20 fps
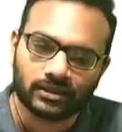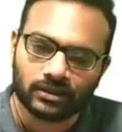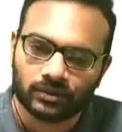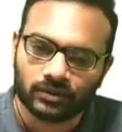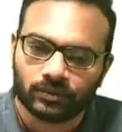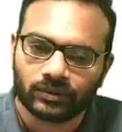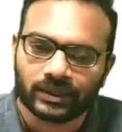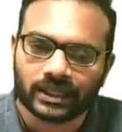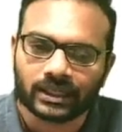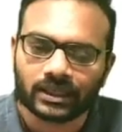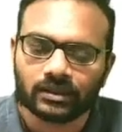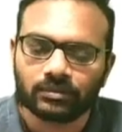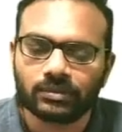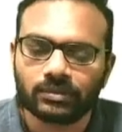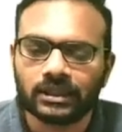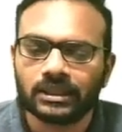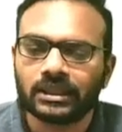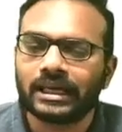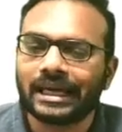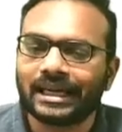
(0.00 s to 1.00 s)
variable
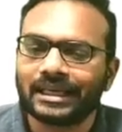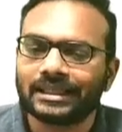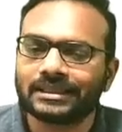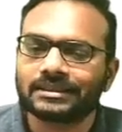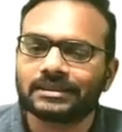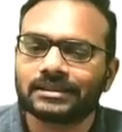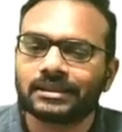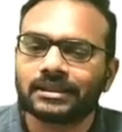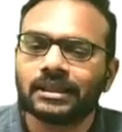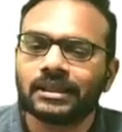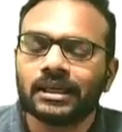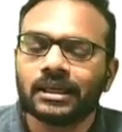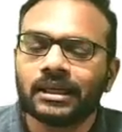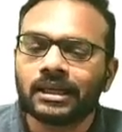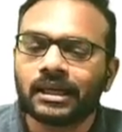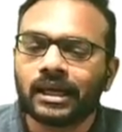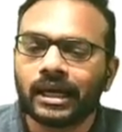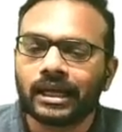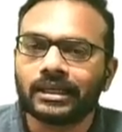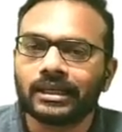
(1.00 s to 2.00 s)
x
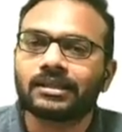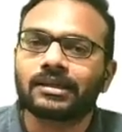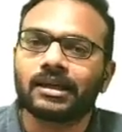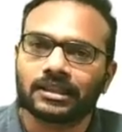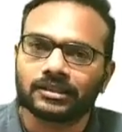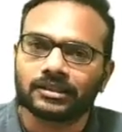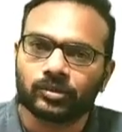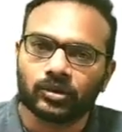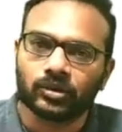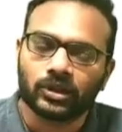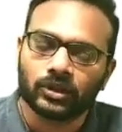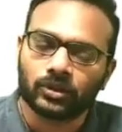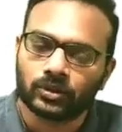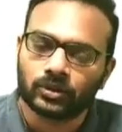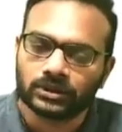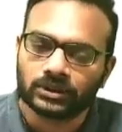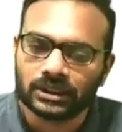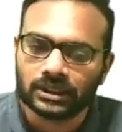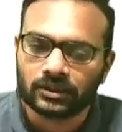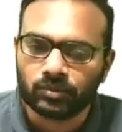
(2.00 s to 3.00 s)
and corresponding
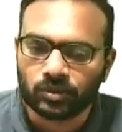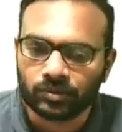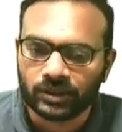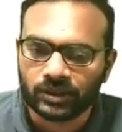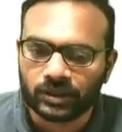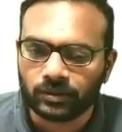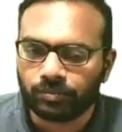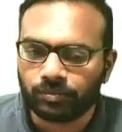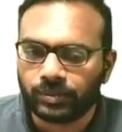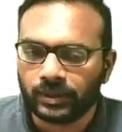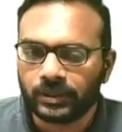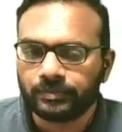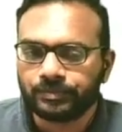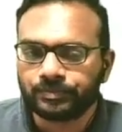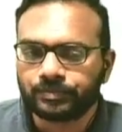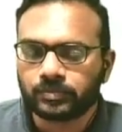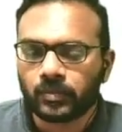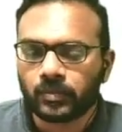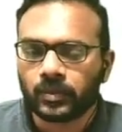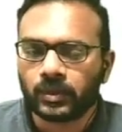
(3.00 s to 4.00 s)
conjugate momentum p.
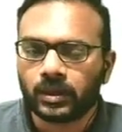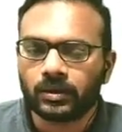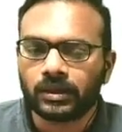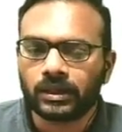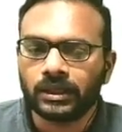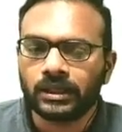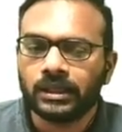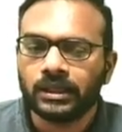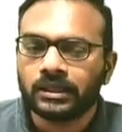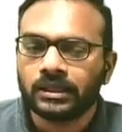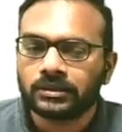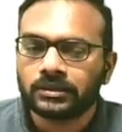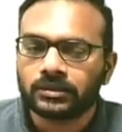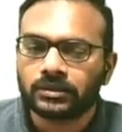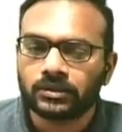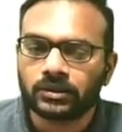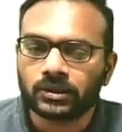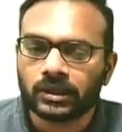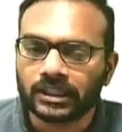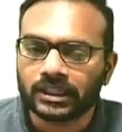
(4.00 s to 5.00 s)
Okay.
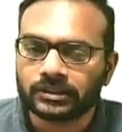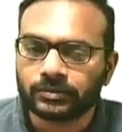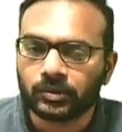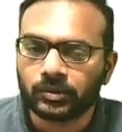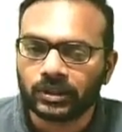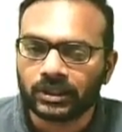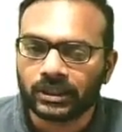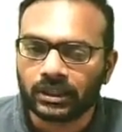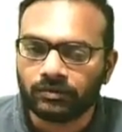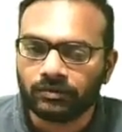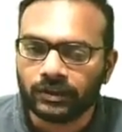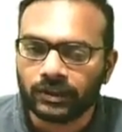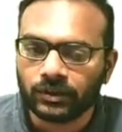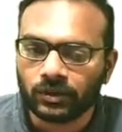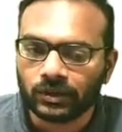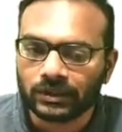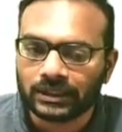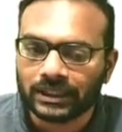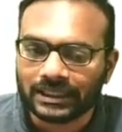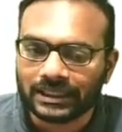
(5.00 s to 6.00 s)
So correspondingly, we know
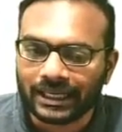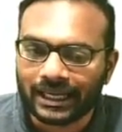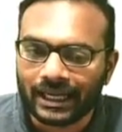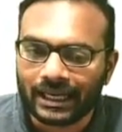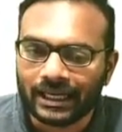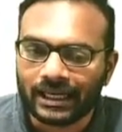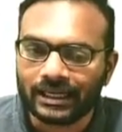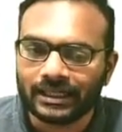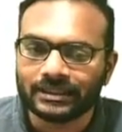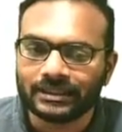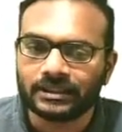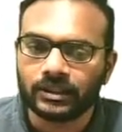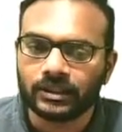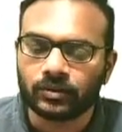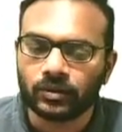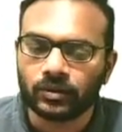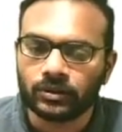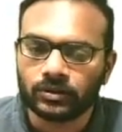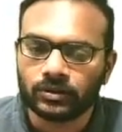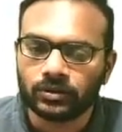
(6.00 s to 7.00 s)
that L is
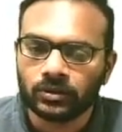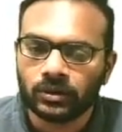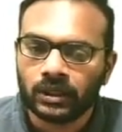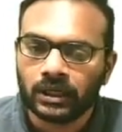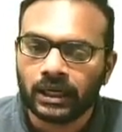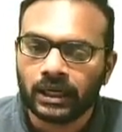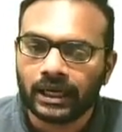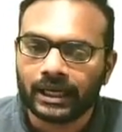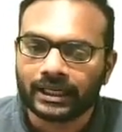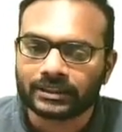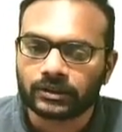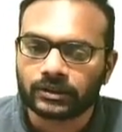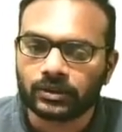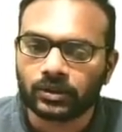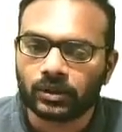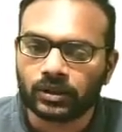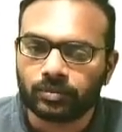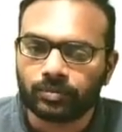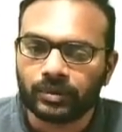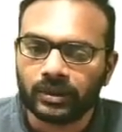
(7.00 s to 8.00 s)
equal to x
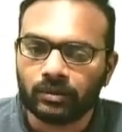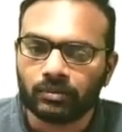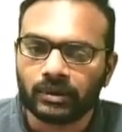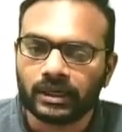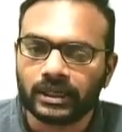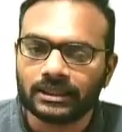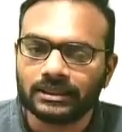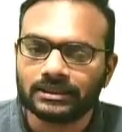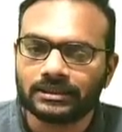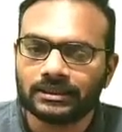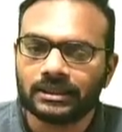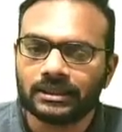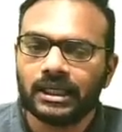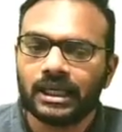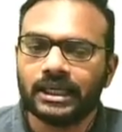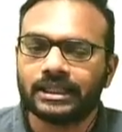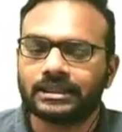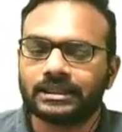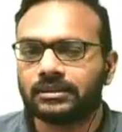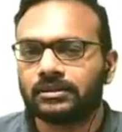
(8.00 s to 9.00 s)
dot p minus
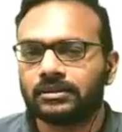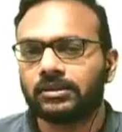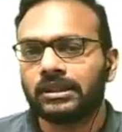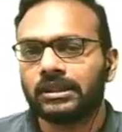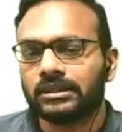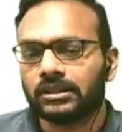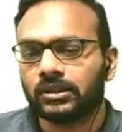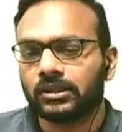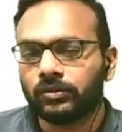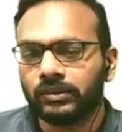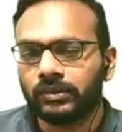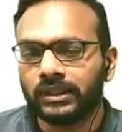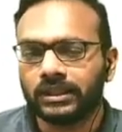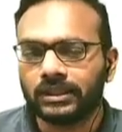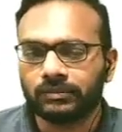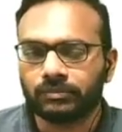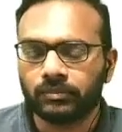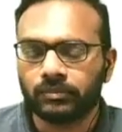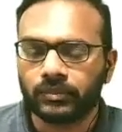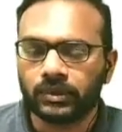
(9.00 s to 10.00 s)
h. So that's how we
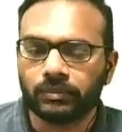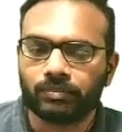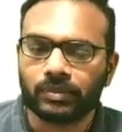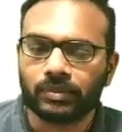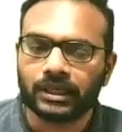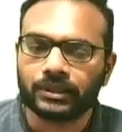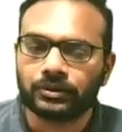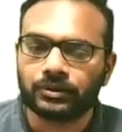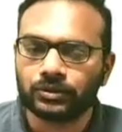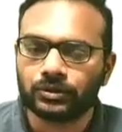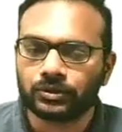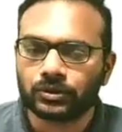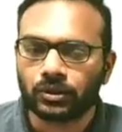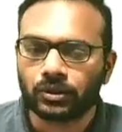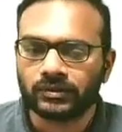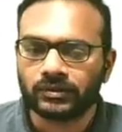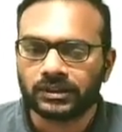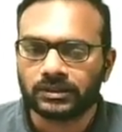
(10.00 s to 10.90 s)
plan to solve this